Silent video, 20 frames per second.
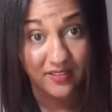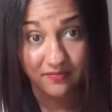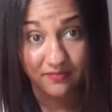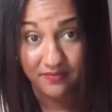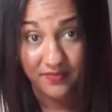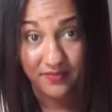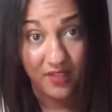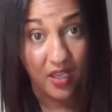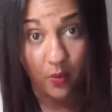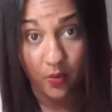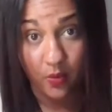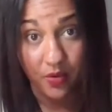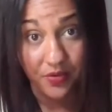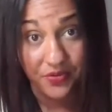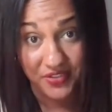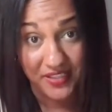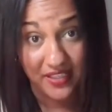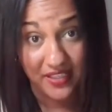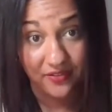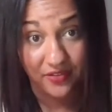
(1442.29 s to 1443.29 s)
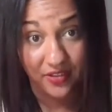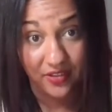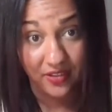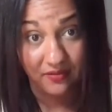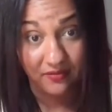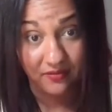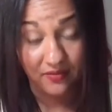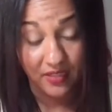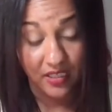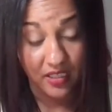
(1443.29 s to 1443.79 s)
Not worth saving.
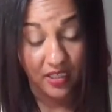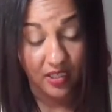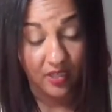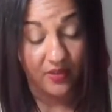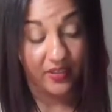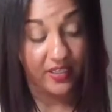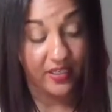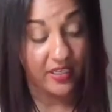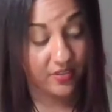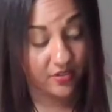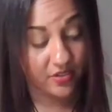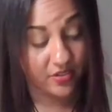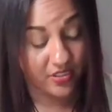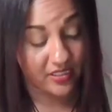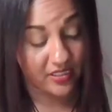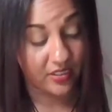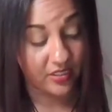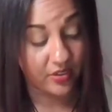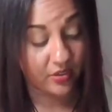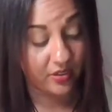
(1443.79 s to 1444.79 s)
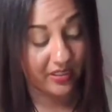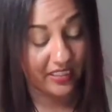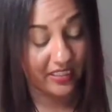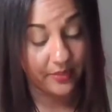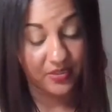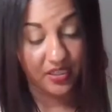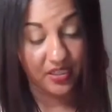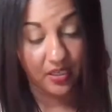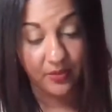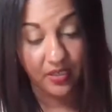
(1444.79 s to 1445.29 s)
The energy literally
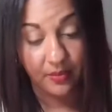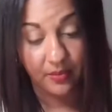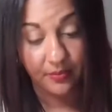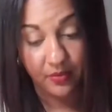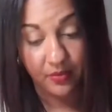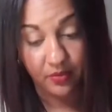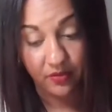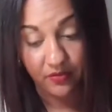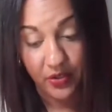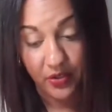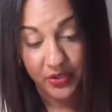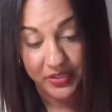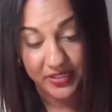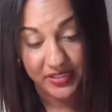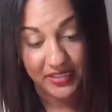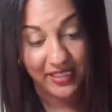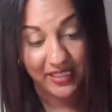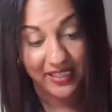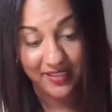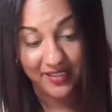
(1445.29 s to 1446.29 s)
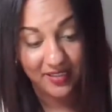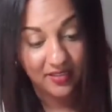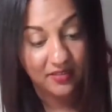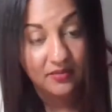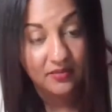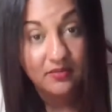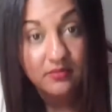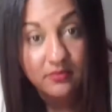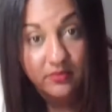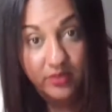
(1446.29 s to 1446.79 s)
keeps coming up in reverse, like,
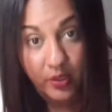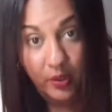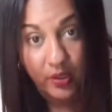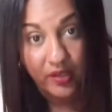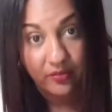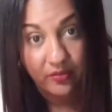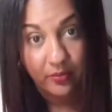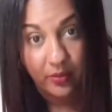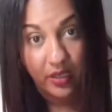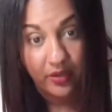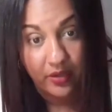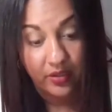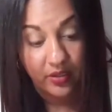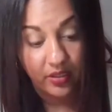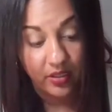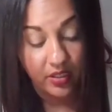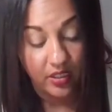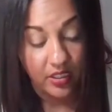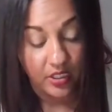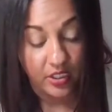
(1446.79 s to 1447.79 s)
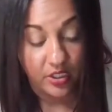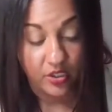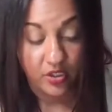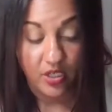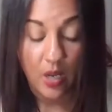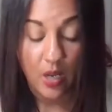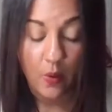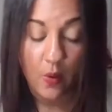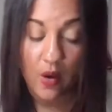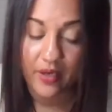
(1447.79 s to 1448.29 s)
don't even bother. You're
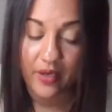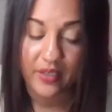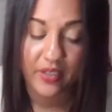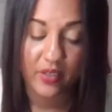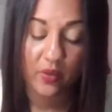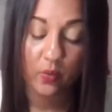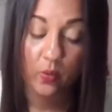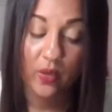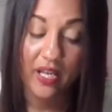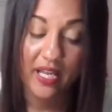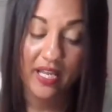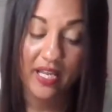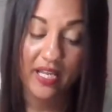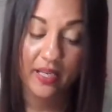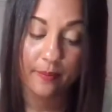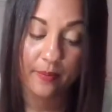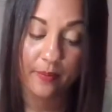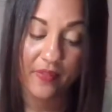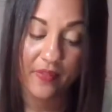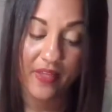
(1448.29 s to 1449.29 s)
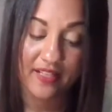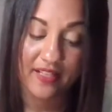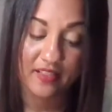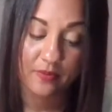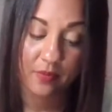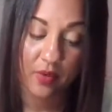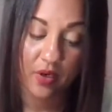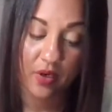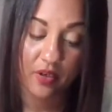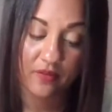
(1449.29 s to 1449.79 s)
not walking away, but
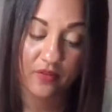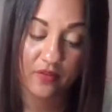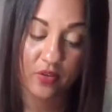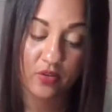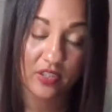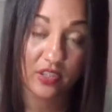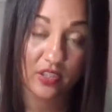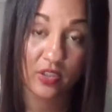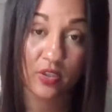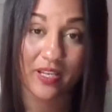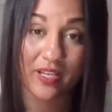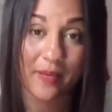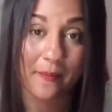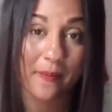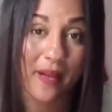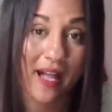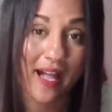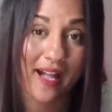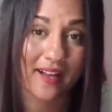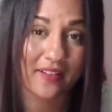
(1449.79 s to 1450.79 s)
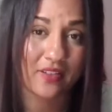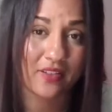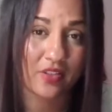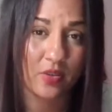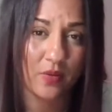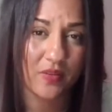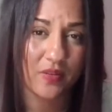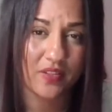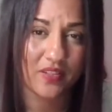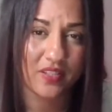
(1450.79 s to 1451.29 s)
that's part of you just looking back,
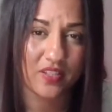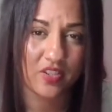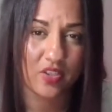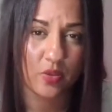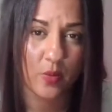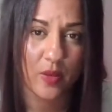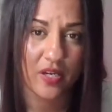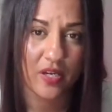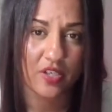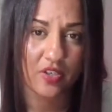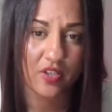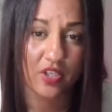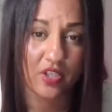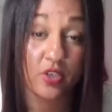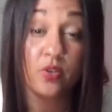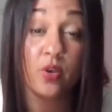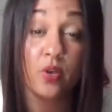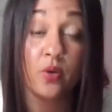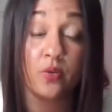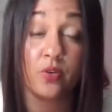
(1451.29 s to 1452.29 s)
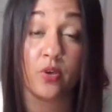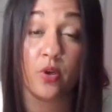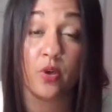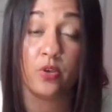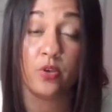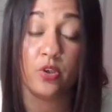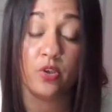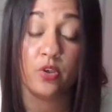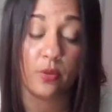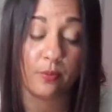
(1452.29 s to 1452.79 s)
too, at the situation that you don't know.
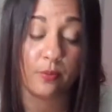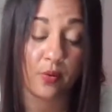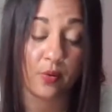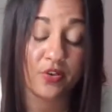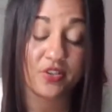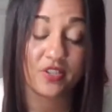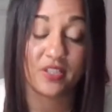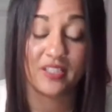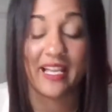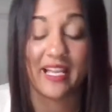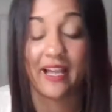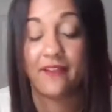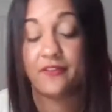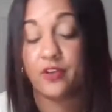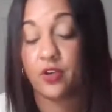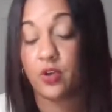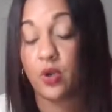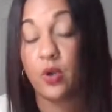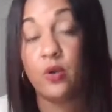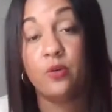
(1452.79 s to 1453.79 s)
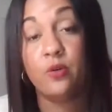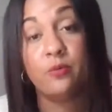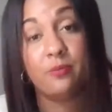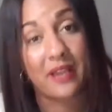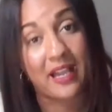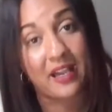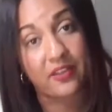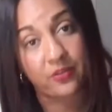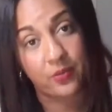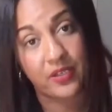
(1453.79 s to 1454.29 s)
You don't personally have your own
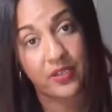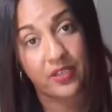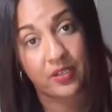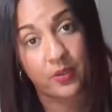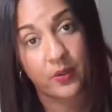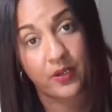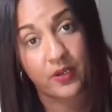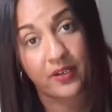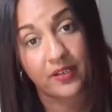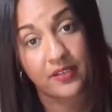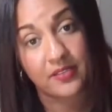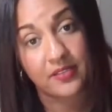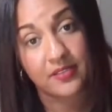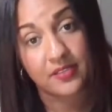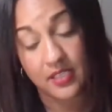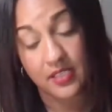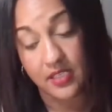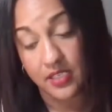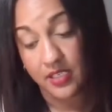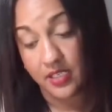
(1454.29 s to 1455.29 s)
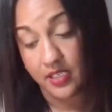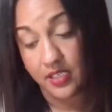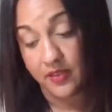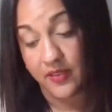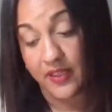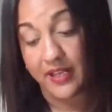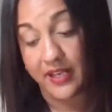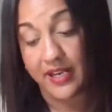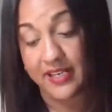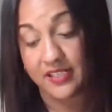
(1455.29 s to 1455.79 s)
pathway, Aquarius.
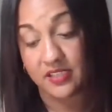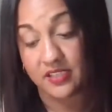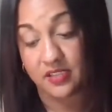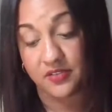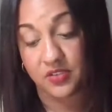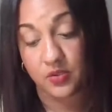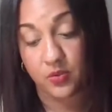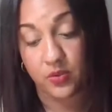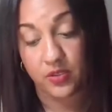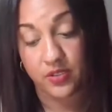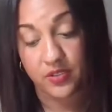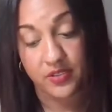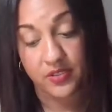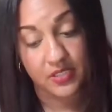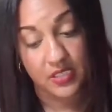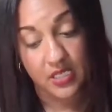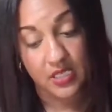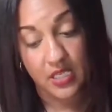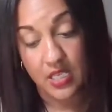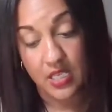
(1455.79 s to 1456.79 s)
That Ace of Swords.